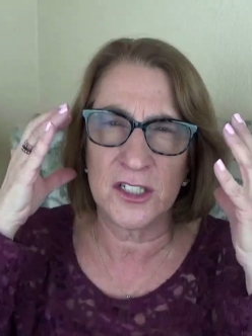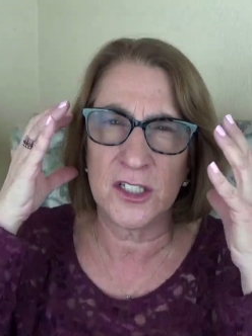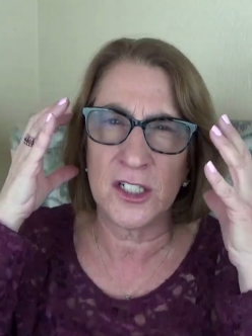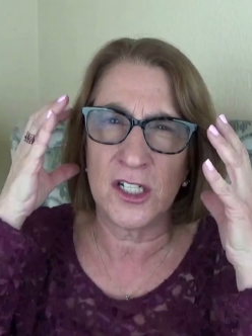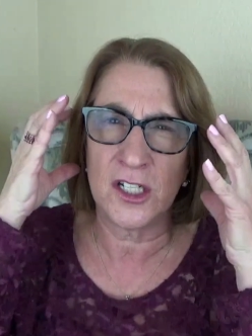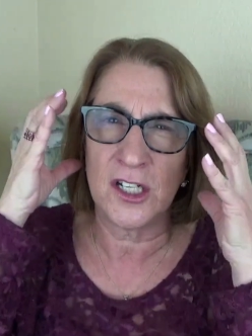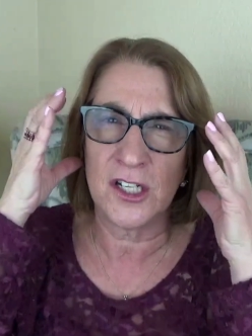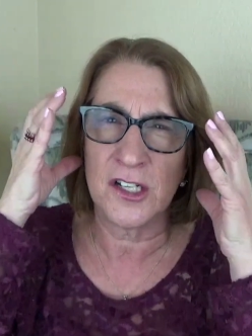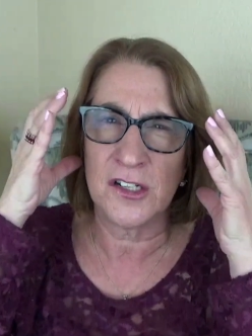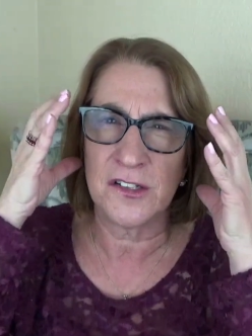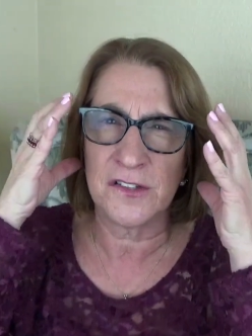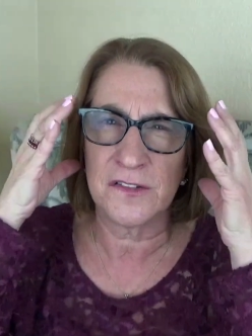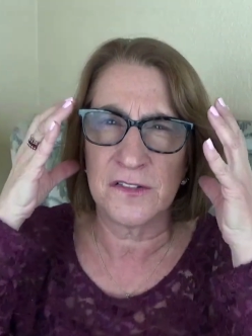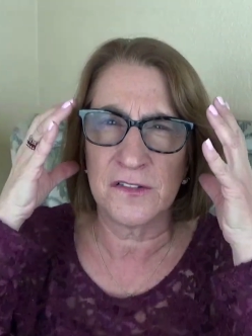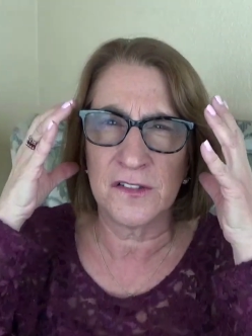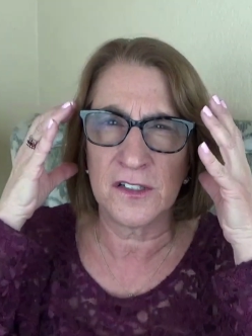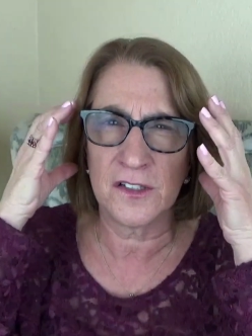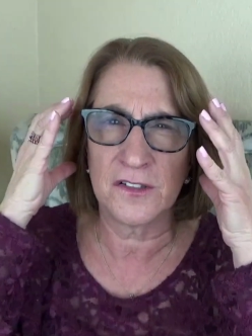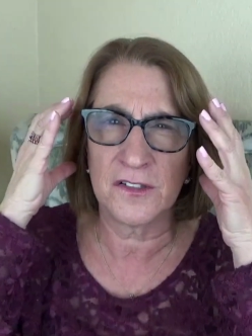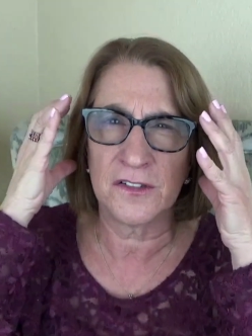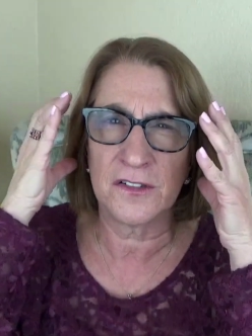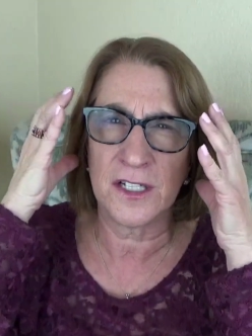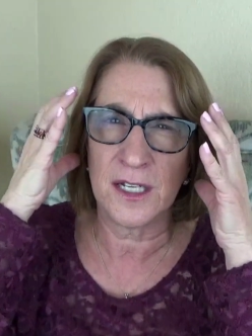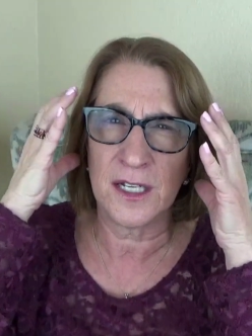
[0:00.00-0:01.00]
Yes,
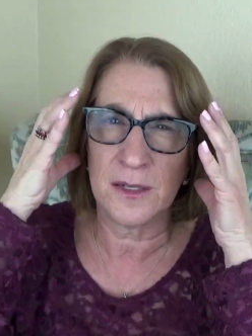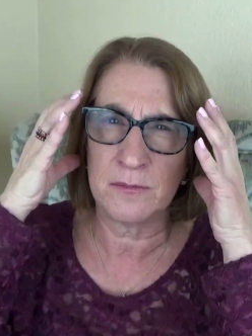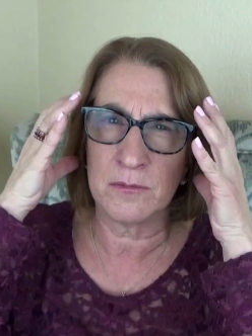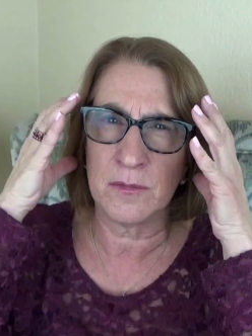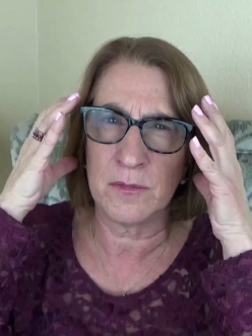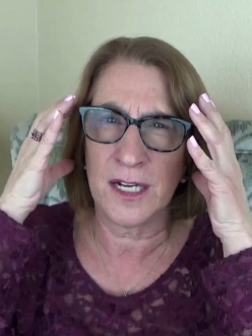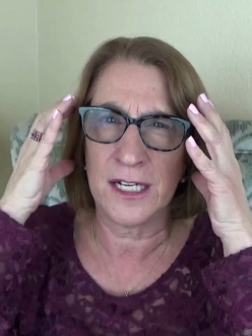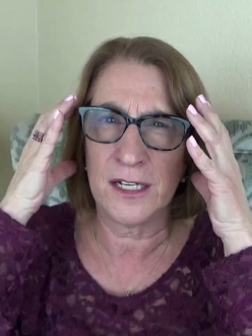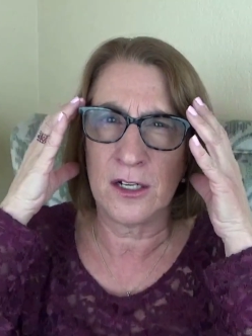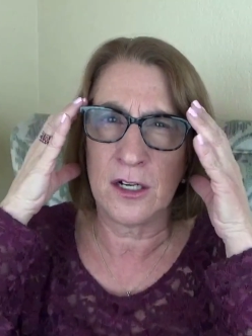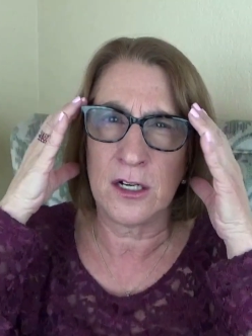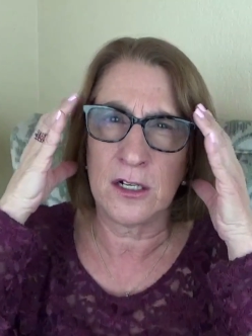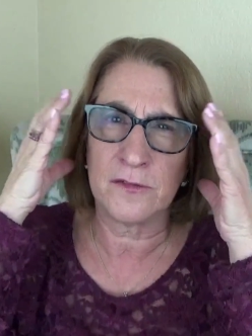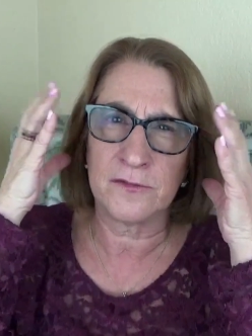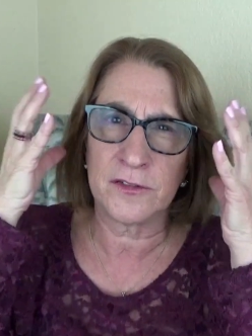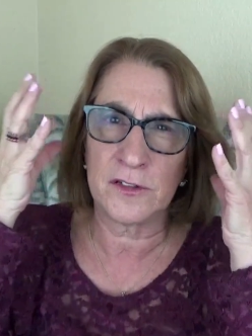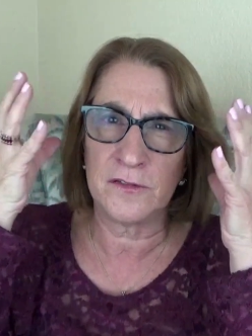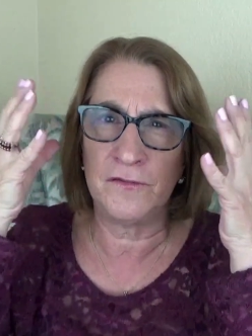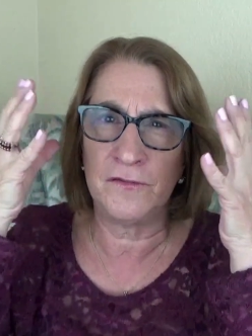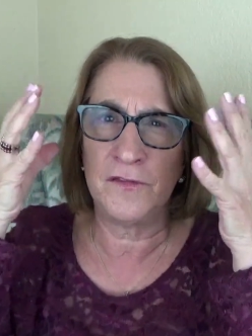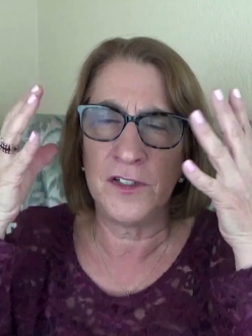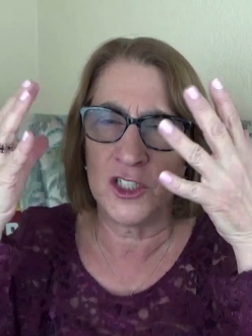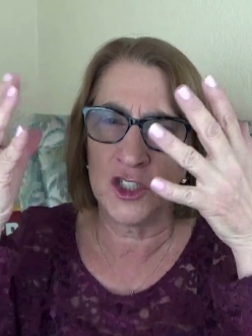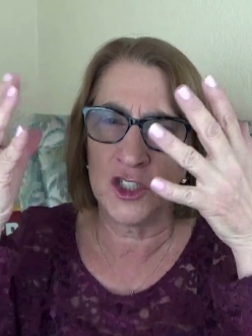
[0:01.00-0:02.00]
accept my offer,
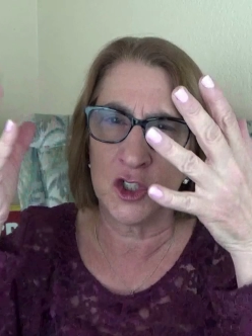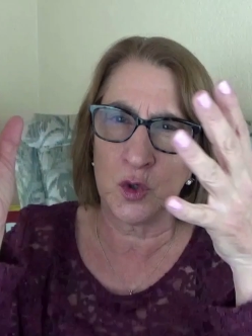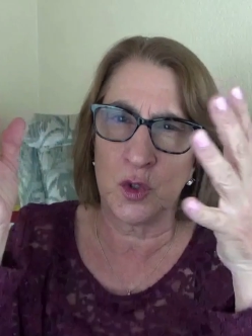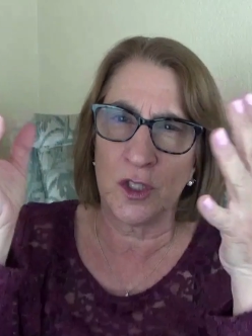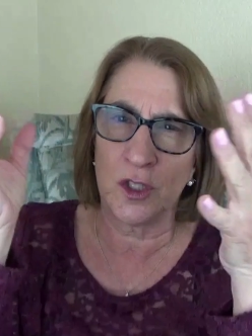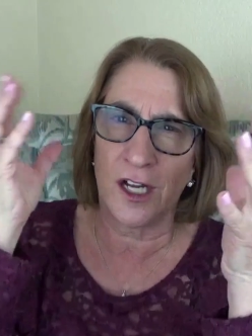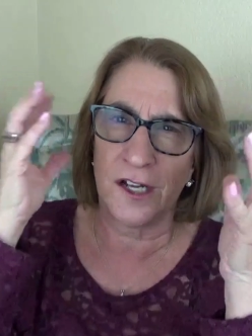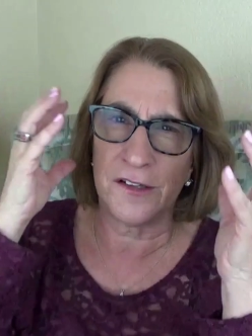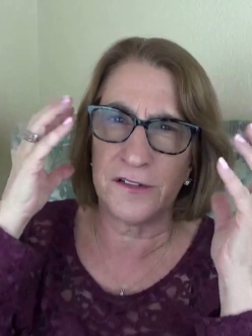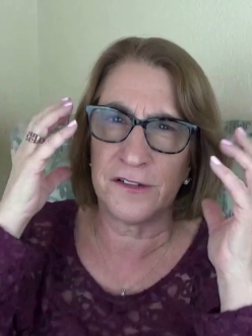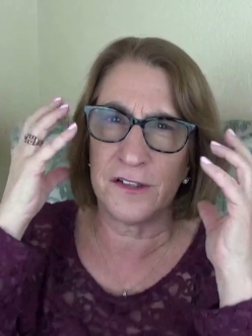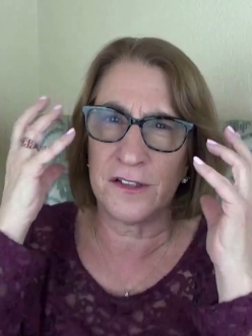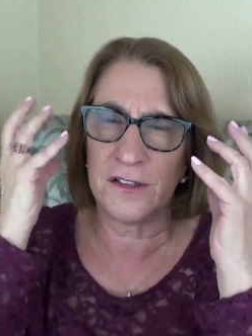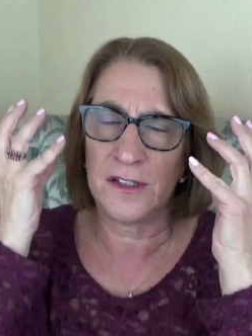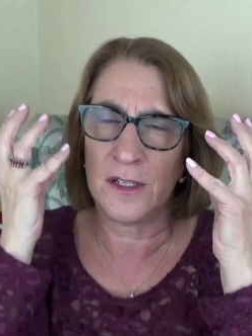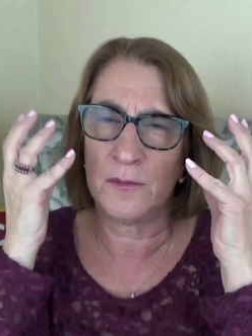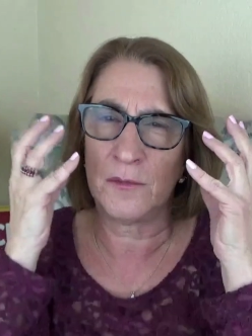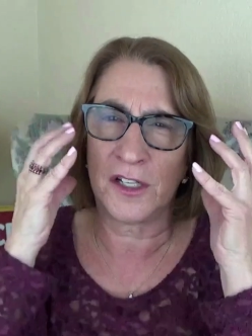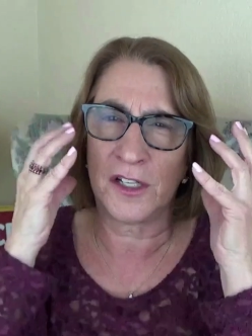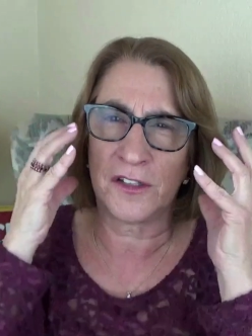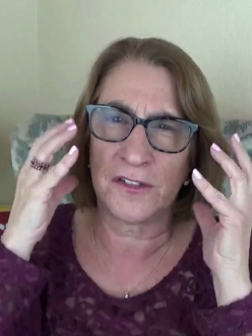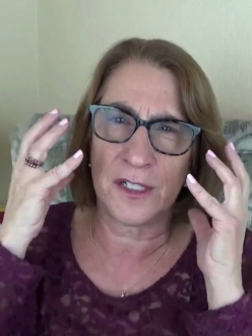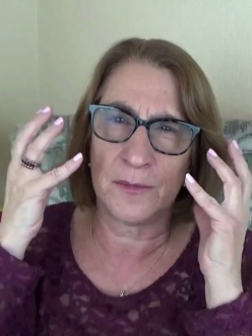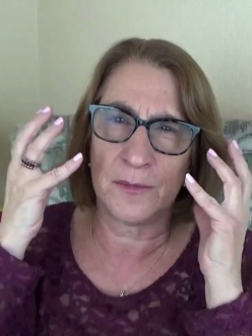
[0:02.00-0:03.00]
visualizing them
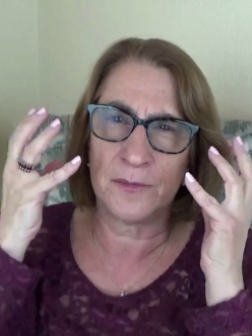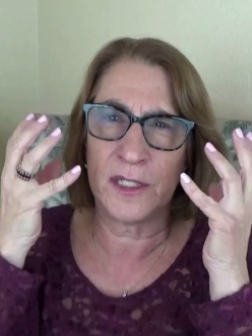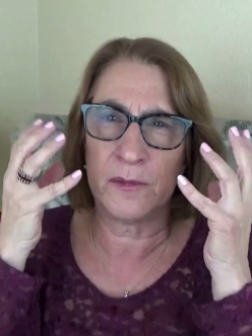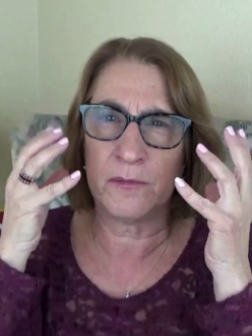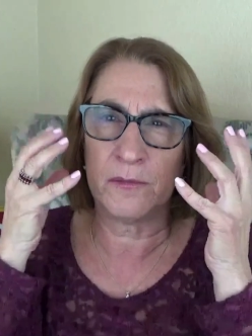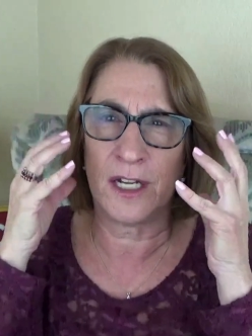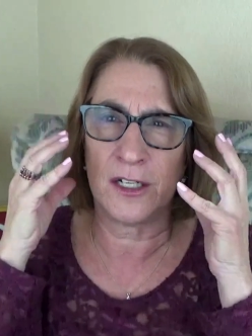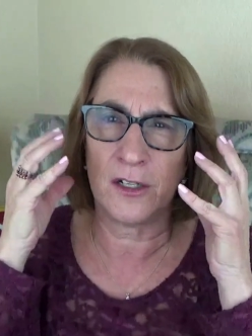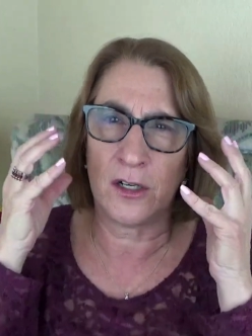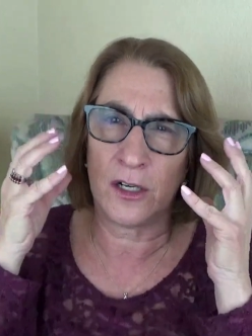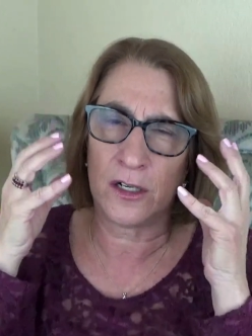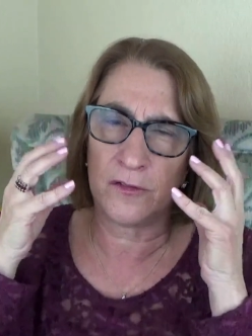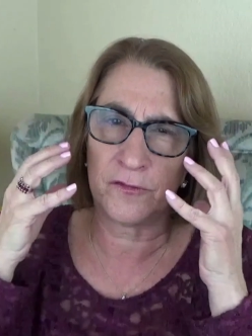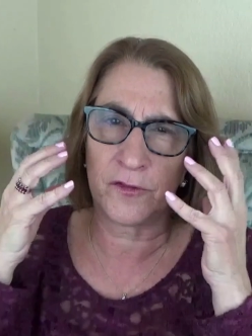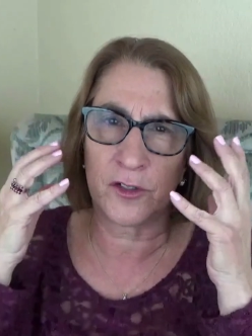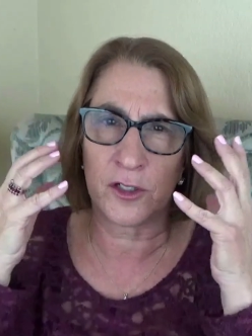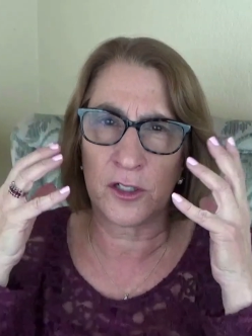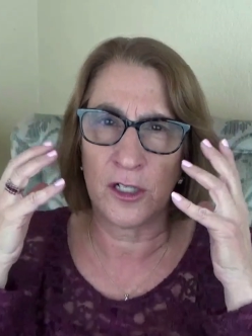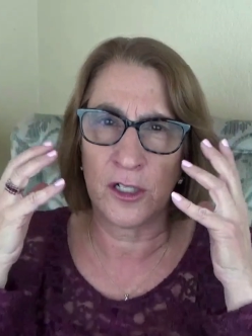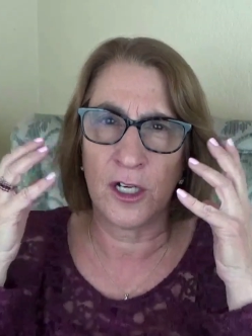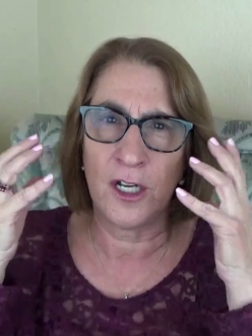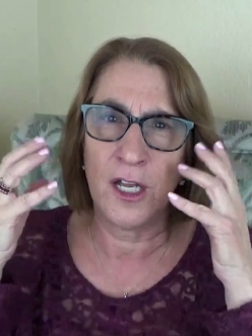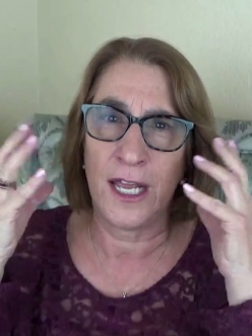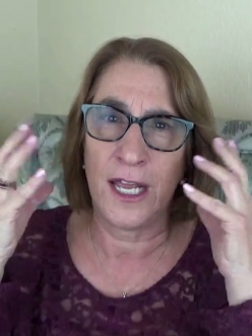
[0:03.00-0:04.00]
accepting my offer,